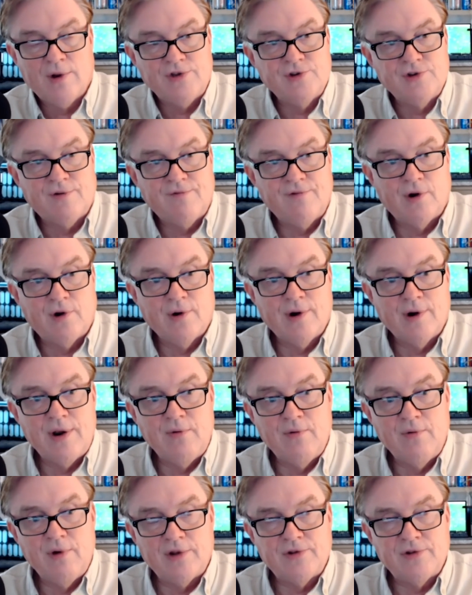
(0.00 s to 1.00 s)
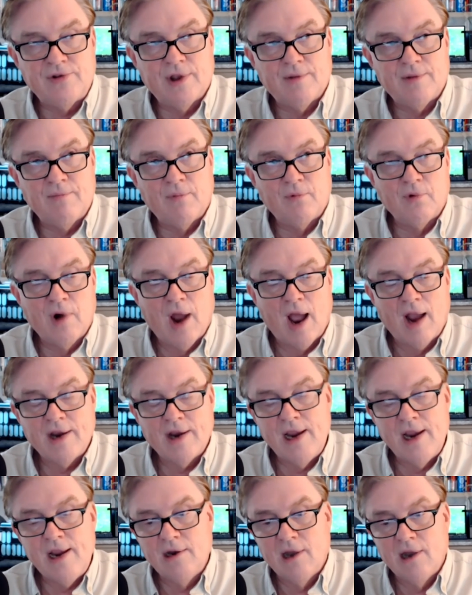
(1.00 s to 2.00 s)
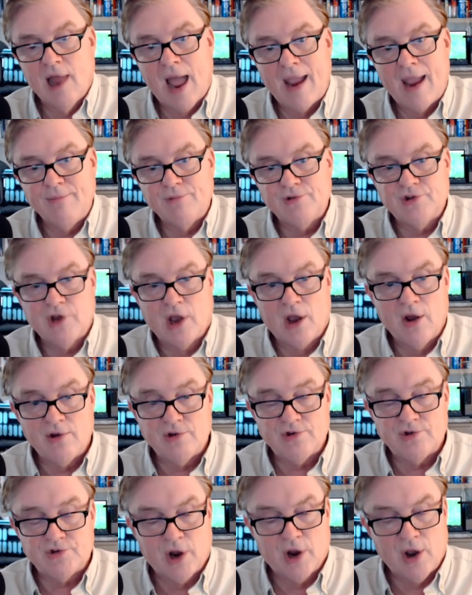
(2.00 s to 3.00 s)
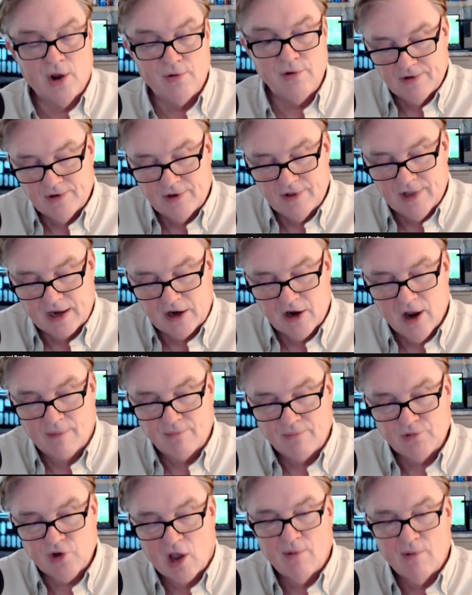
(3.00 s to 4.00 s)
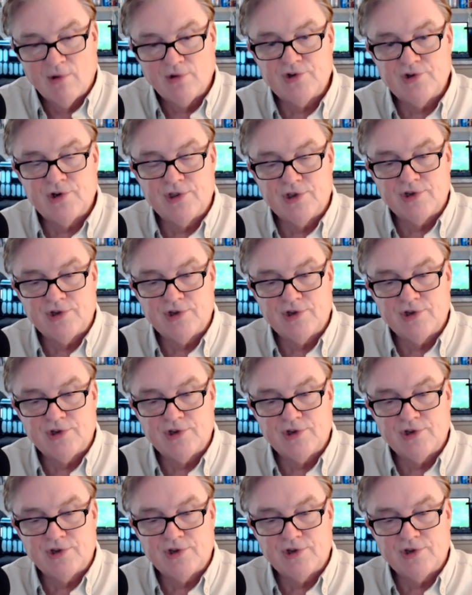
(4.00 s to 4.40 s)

It's a very it's a rocky limestone that comes almost to the